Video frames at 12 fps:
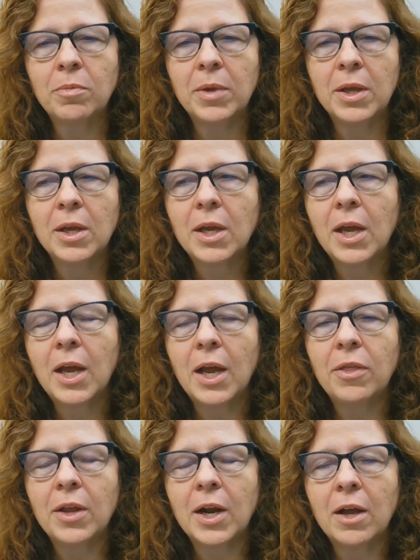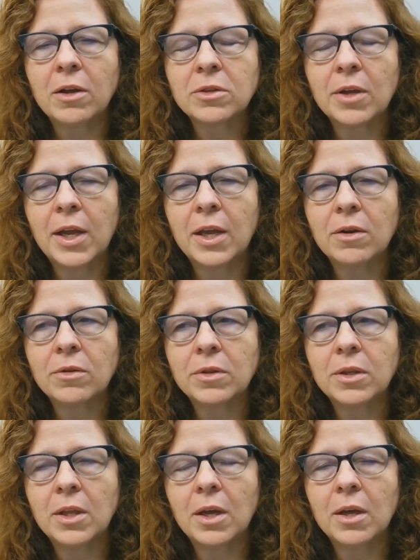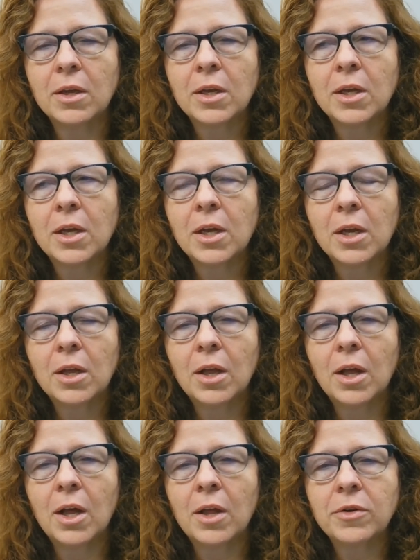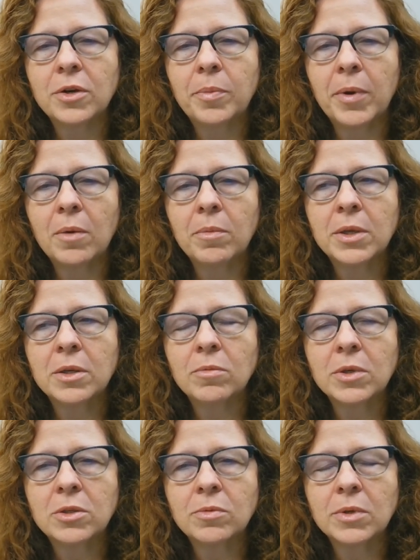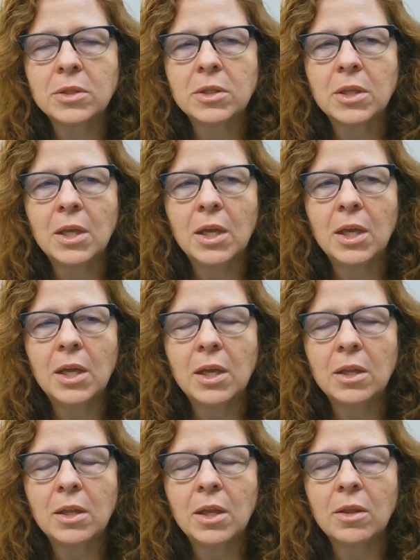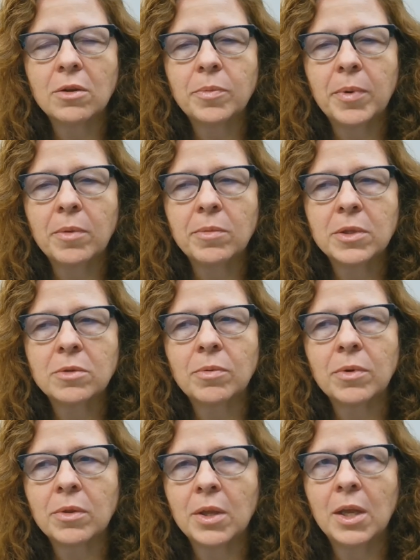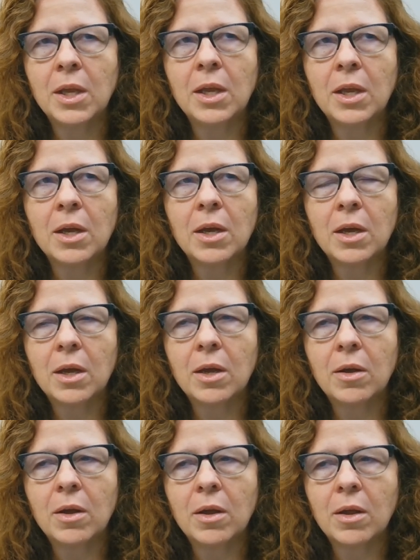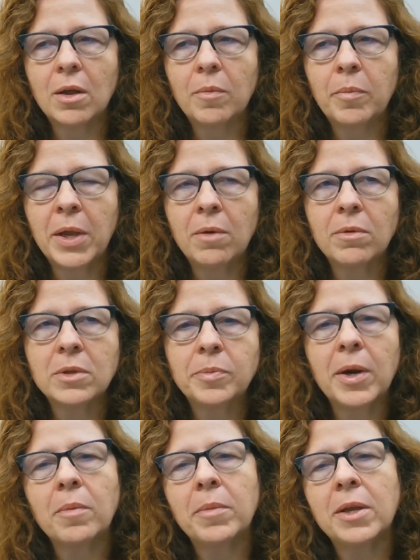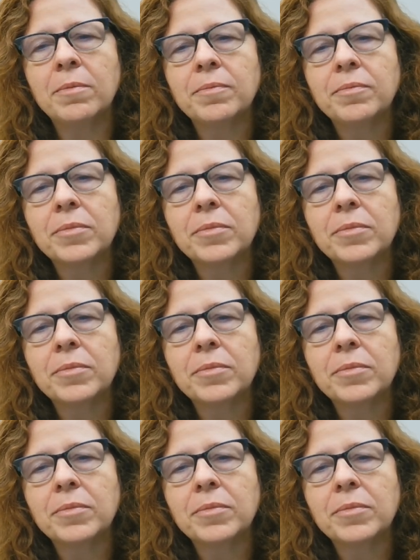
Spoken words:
me. And then I also handled the other department, which was the other departments were the payroll department,